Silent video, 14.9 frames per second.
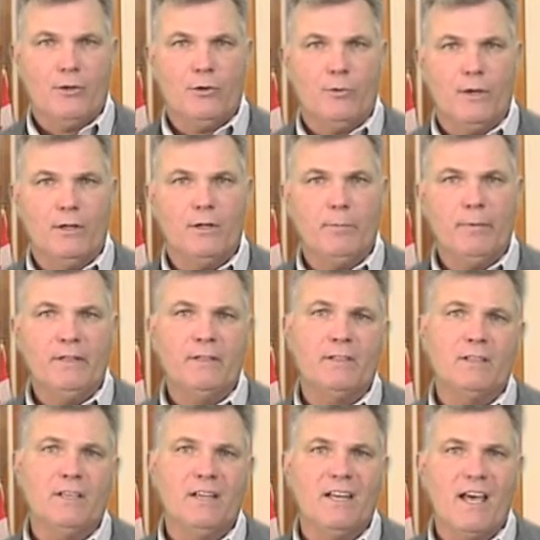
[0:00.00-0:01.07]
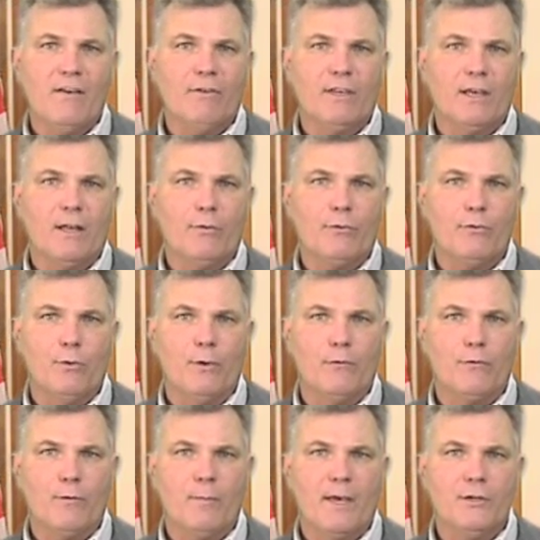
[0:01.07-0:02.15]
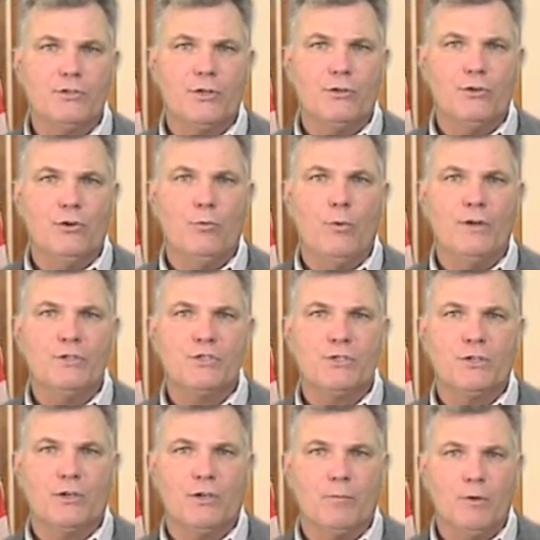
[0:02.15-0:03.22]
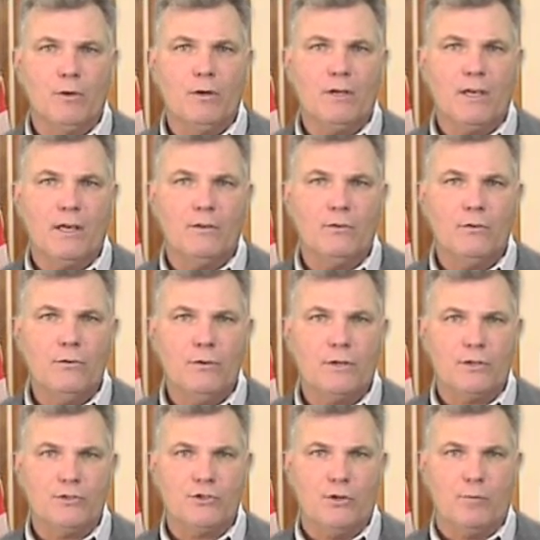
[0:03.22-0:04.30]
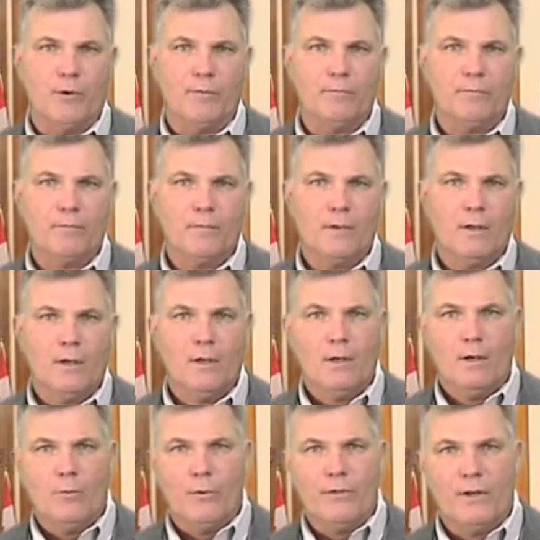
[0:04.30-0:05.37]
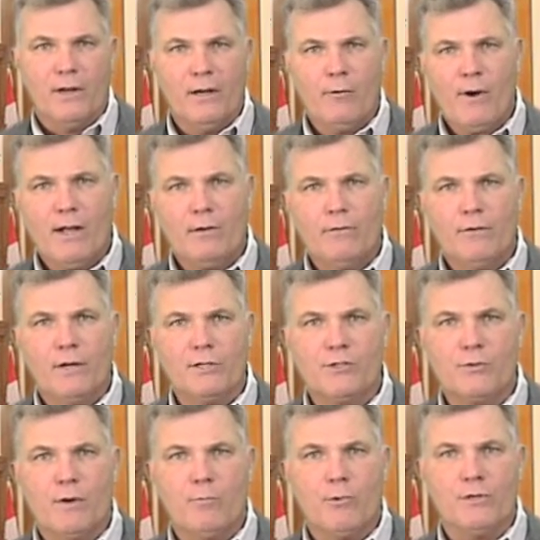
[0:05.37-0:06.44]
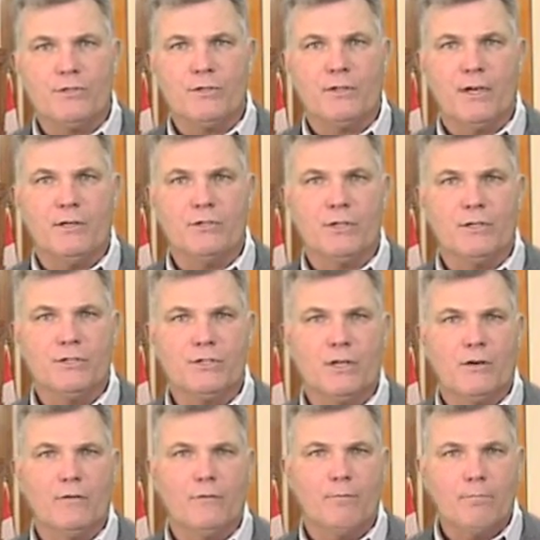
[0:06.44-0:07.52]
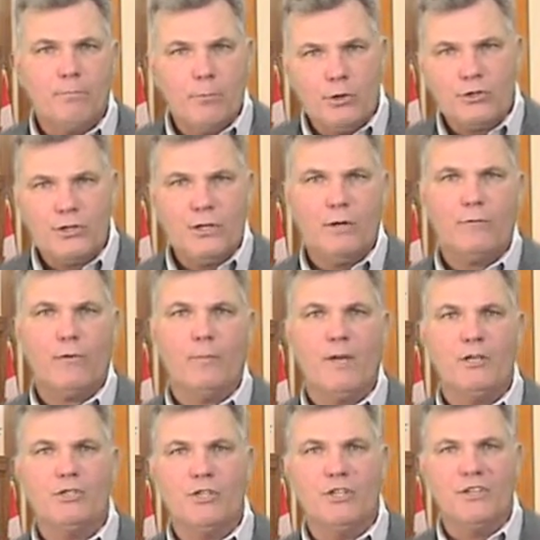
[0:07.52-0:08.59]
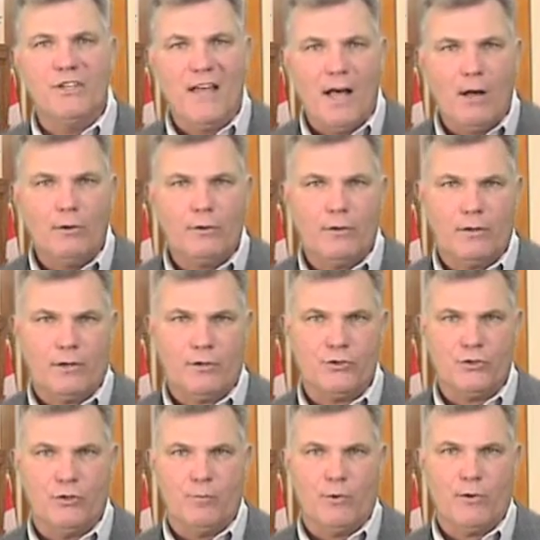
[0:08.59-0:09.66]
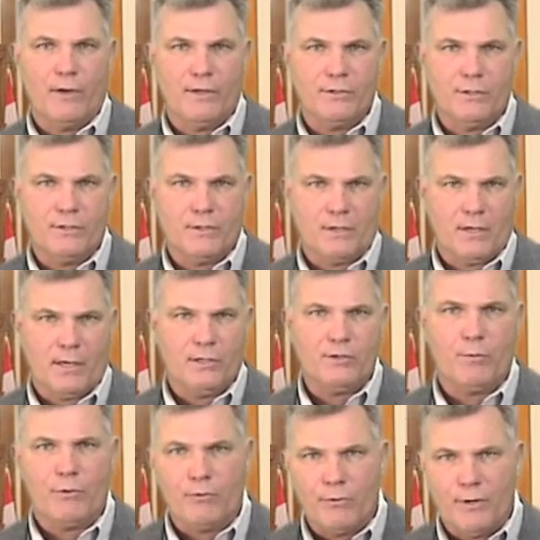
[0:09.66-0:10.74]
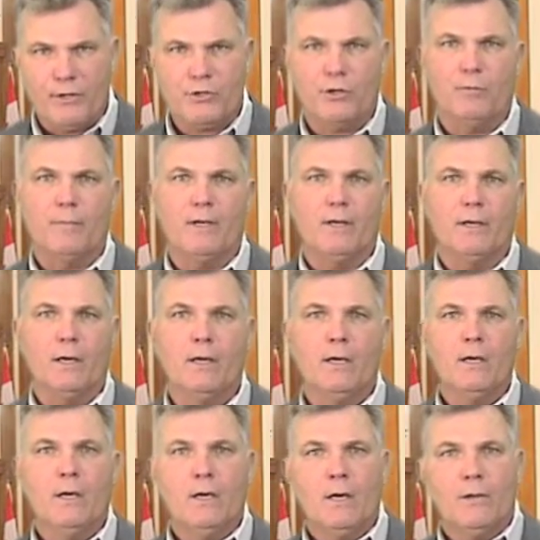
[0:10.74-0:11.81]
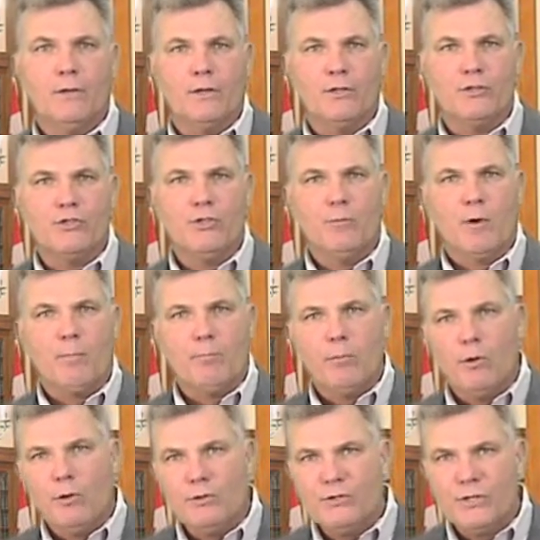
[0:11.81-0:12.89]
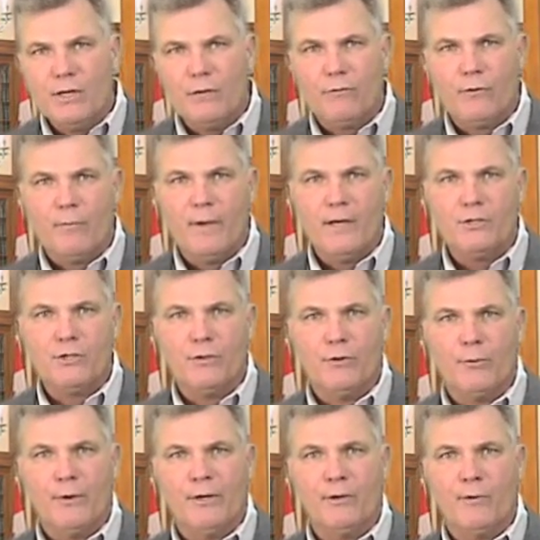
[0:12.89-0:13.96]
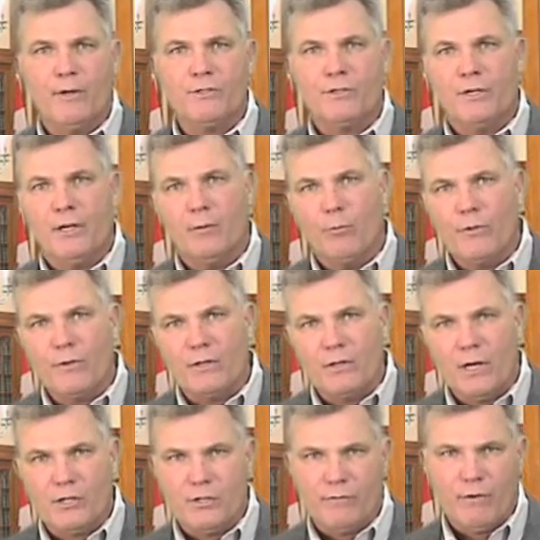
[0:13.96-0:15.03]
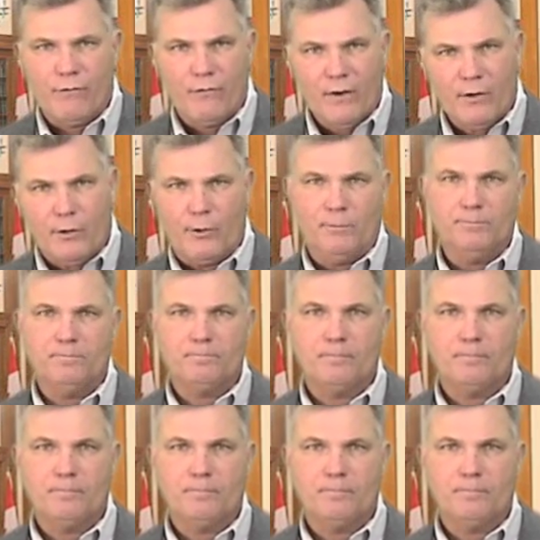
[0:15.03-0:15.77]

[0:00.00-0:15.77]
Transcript: to independently navigate through information you wish to communicate to the consumer. With an interactive touchscreen presentation, instead of pushing information down to the consumer, as is the case with traditional media, the consumer pulls the information they're interested in with the touch of a finger.